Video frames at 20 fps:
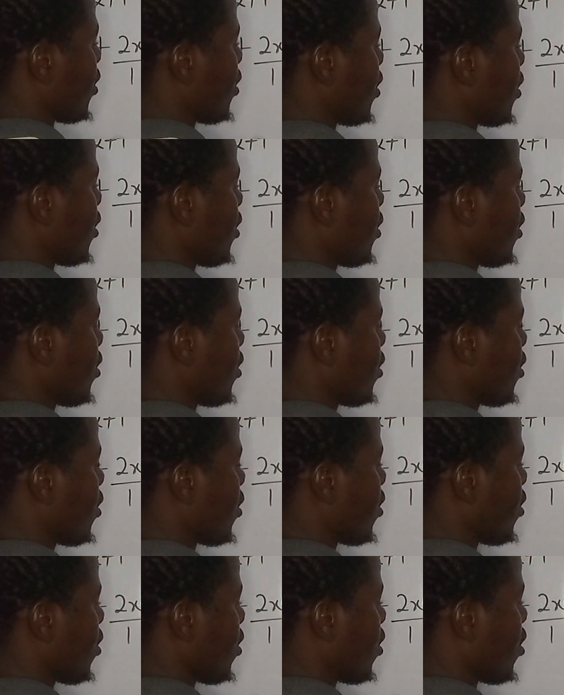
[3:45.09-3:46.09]
3
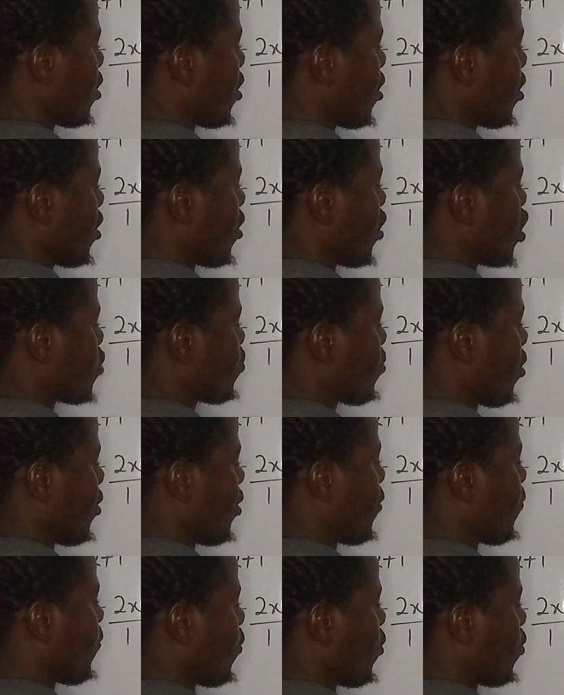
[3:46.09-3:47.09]
raised to
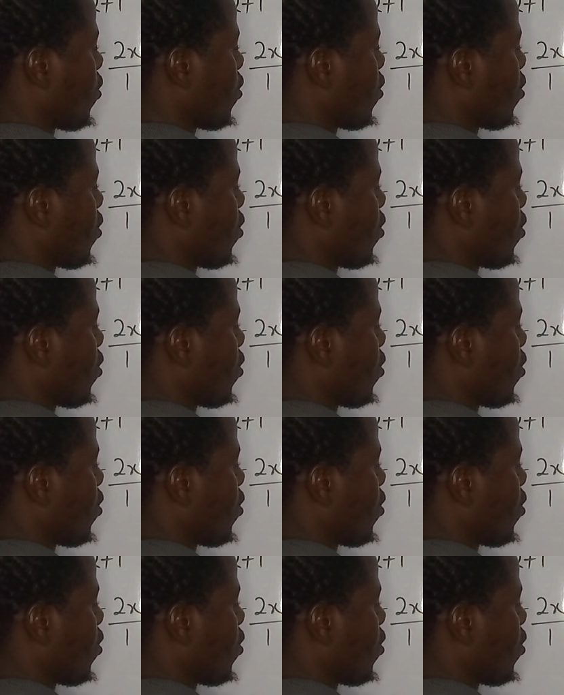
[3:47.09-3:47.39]
power 4